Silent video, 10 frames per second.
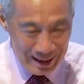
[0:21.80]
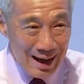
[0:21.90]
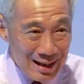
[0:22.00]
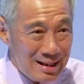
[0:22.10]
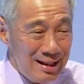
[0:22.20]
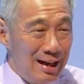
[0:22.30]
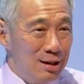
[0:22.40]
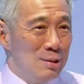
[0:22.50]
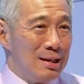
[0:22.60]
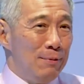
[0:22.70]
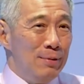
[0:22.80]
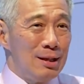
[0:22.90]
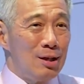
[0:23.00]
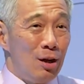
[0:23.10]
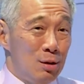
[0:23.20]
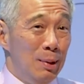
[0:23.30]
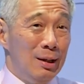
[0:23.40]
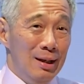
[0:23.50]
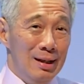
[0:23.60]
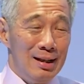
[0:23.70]
SGH was the first
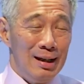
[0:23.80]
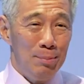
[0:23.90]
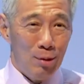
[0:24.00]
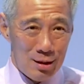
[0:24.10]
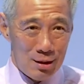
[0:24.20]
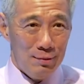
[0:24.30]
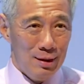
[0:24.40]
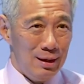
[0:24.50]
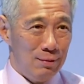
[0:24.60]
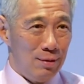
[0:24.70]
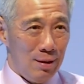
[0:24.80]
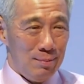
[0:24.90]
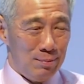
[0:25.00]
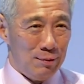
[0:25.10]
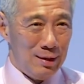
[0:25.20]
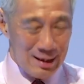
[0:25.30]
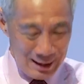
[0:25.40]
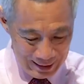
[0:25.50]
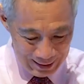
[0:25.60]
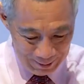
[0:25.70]
hospital in Singapore, as you've heard from Professor
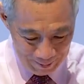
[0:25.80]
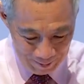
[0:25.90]
Ng